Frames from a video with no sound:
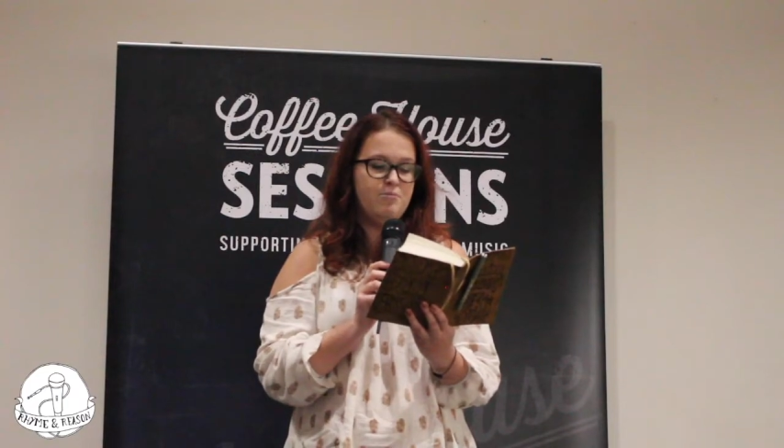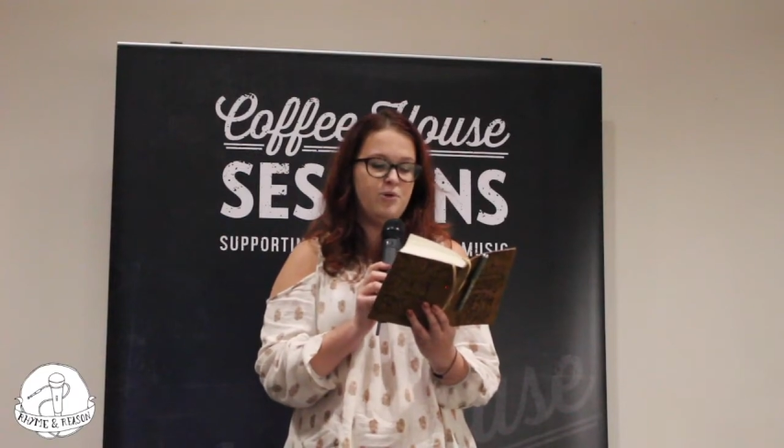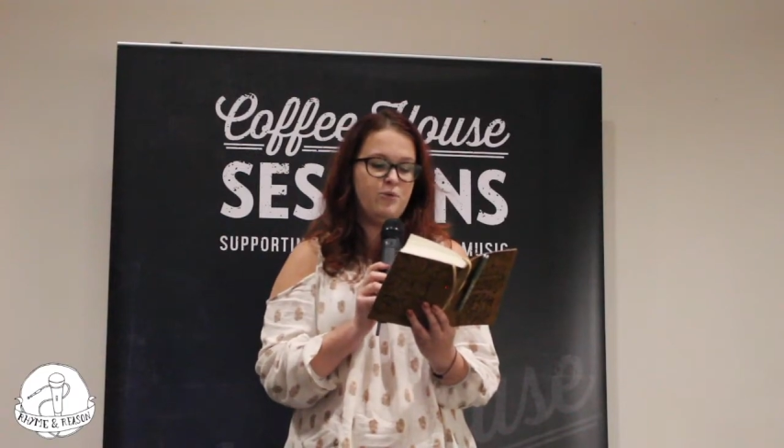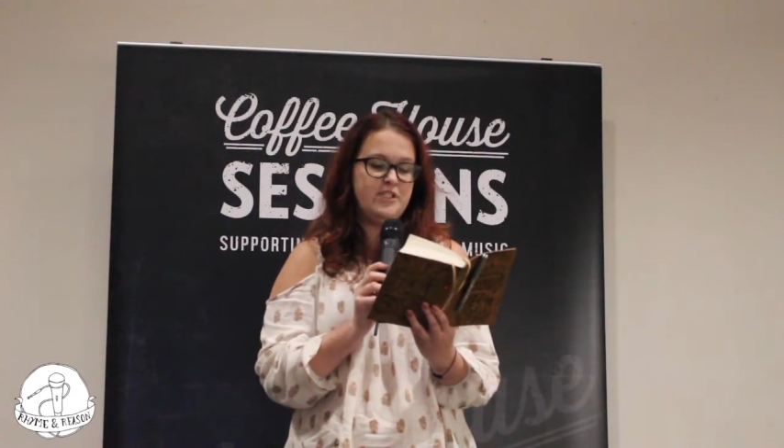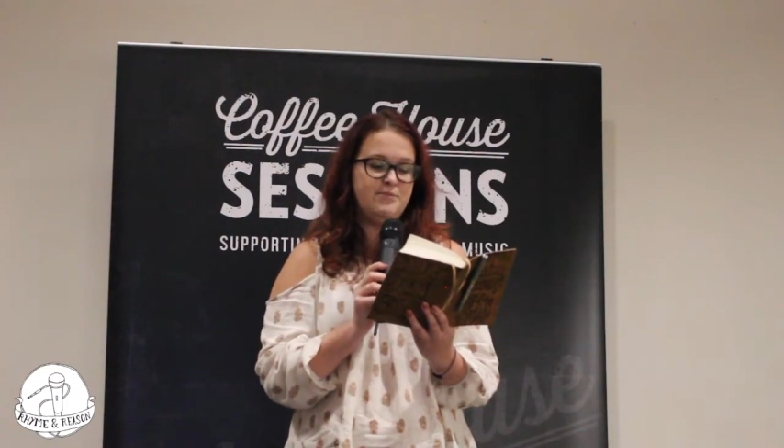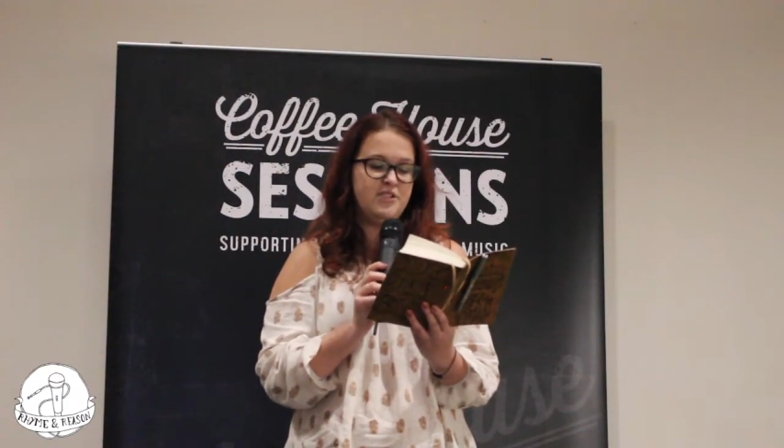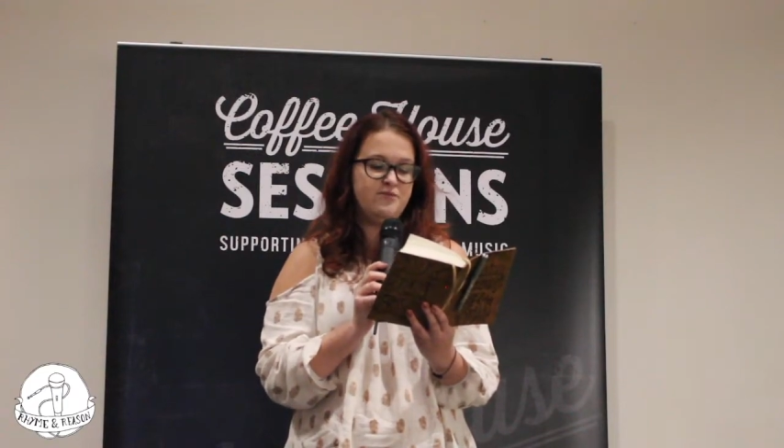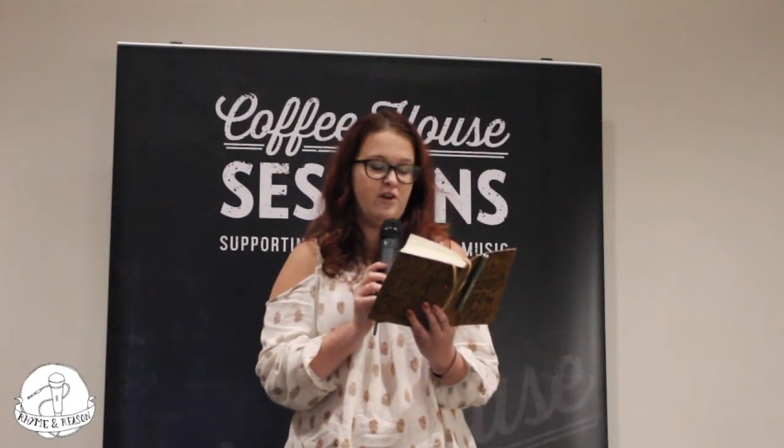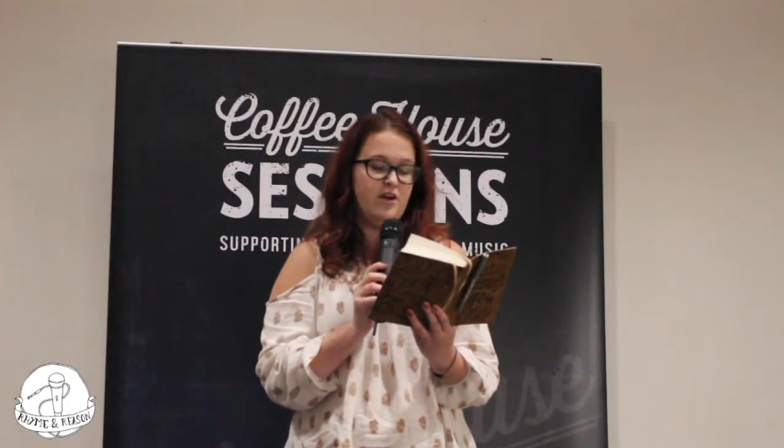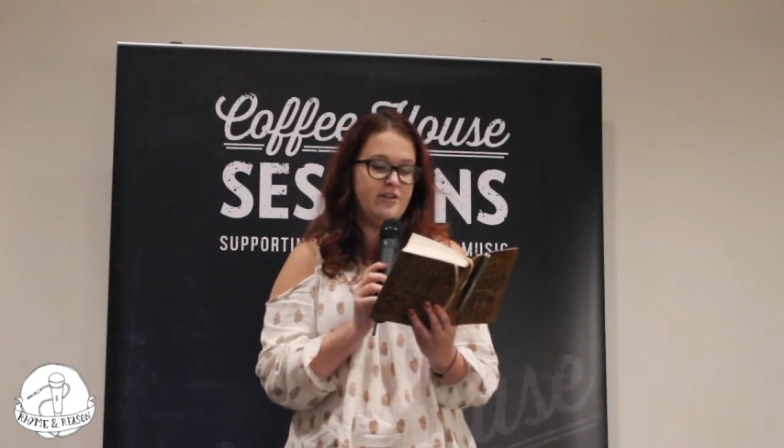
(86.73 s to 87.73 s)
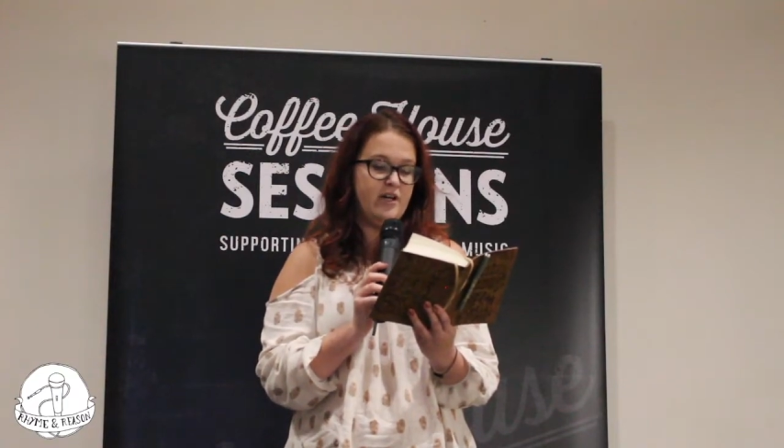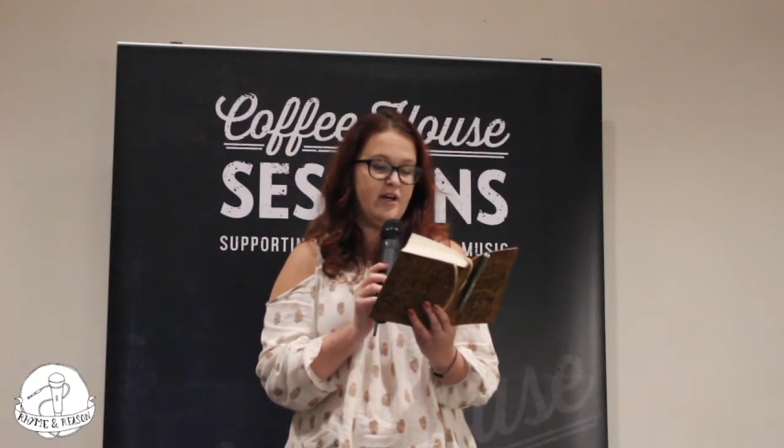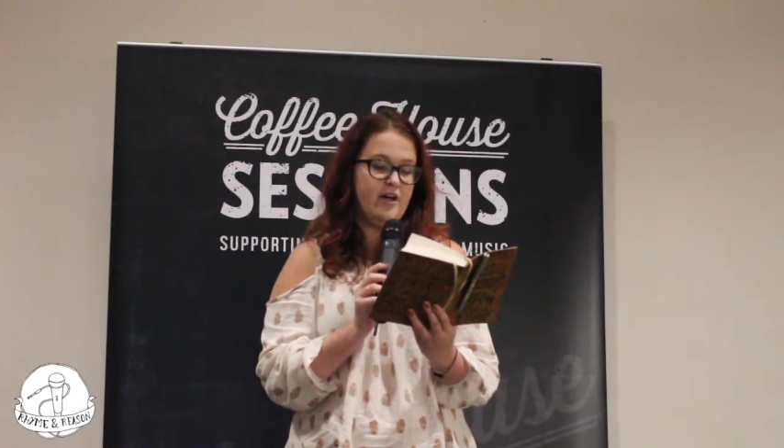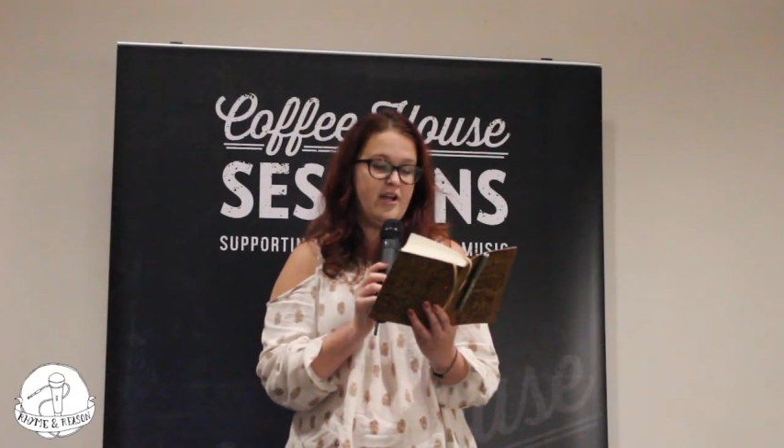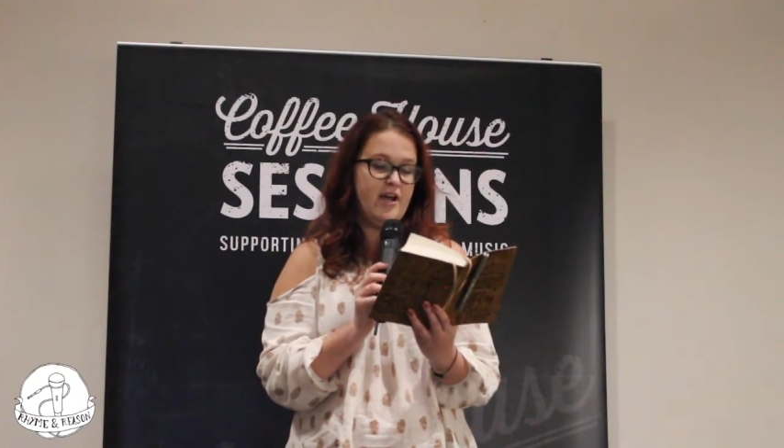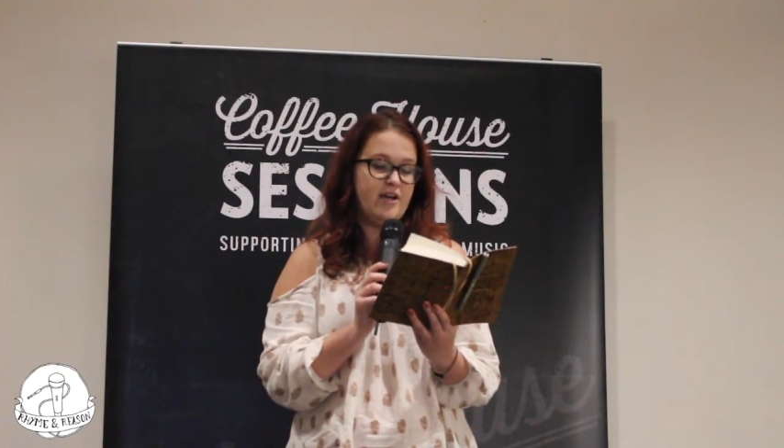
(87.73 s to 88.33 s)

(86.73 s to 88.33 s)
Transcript: but whispers followed her and